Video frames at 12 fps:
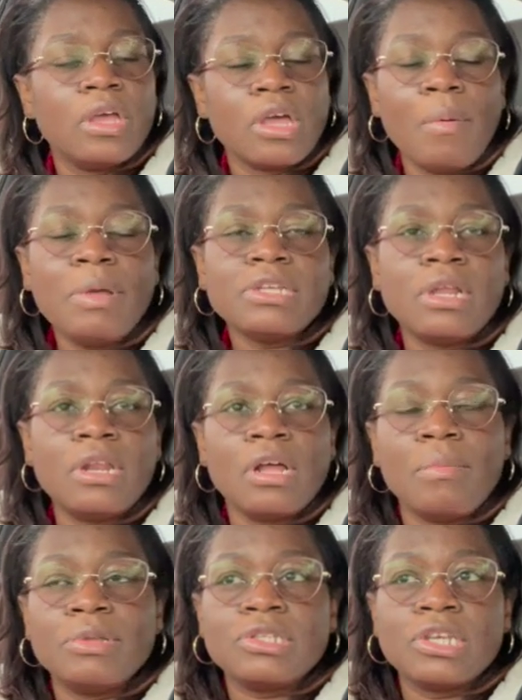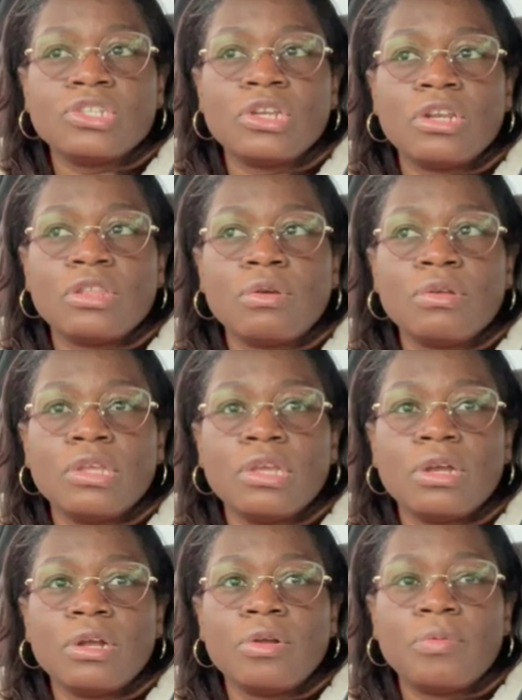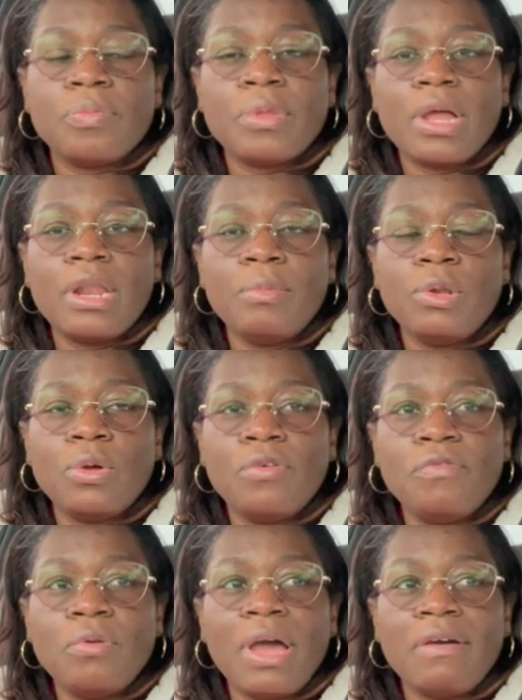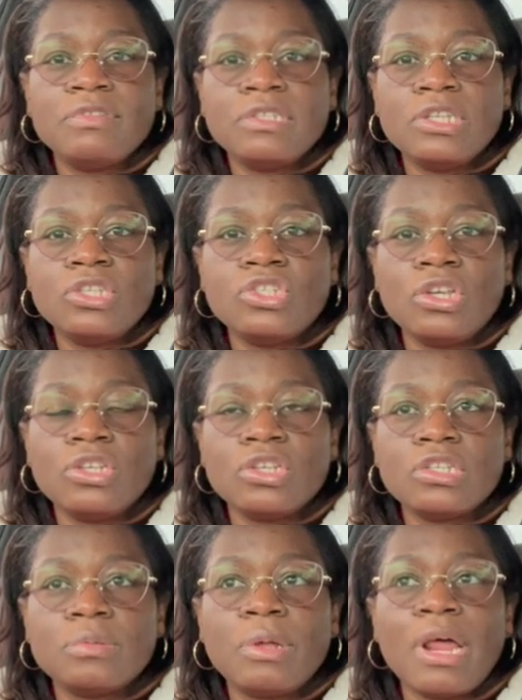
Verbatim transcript: comment on in the comment section throughout the year and let me know if you have seen changes.